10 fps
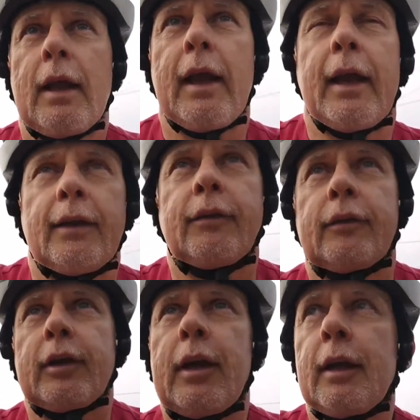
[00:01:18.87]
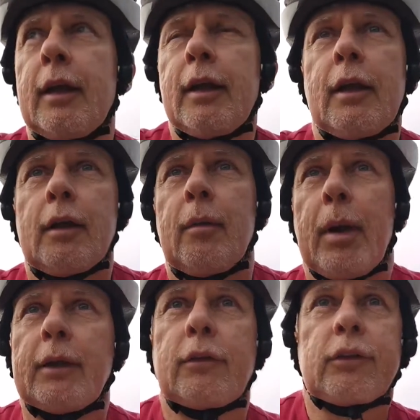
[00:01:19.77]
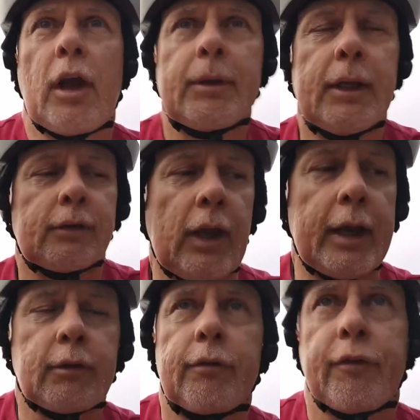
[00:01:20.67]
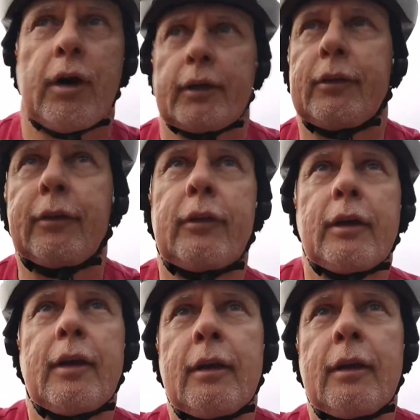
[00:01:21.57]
and made so many sacrifices